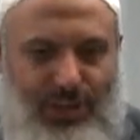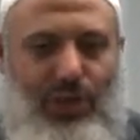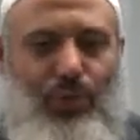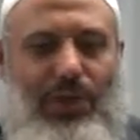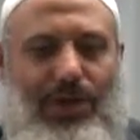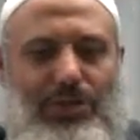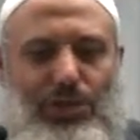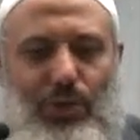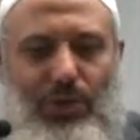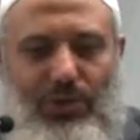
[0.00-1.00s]
you will
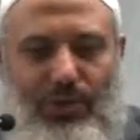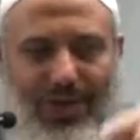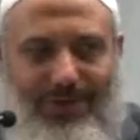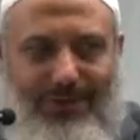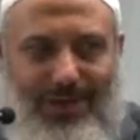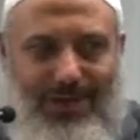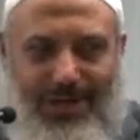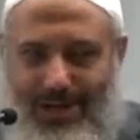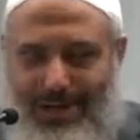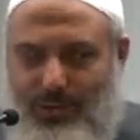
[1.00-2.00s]
enjoy your life here
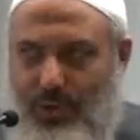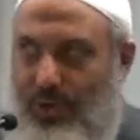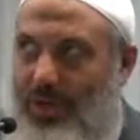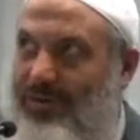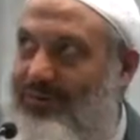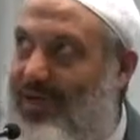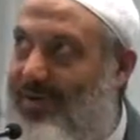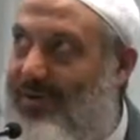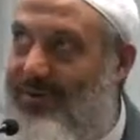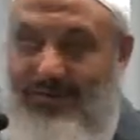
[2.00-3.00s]
and enjoy your life
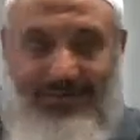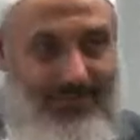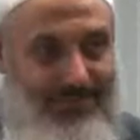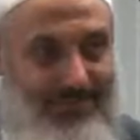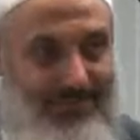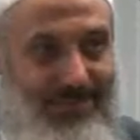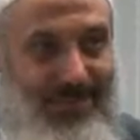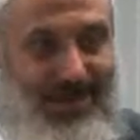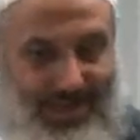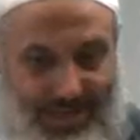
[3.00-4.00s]
there.
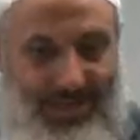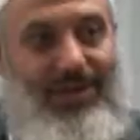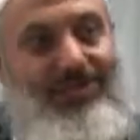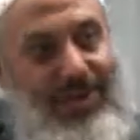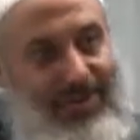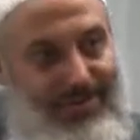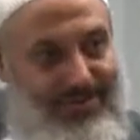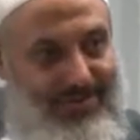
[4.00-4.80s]
Here and there.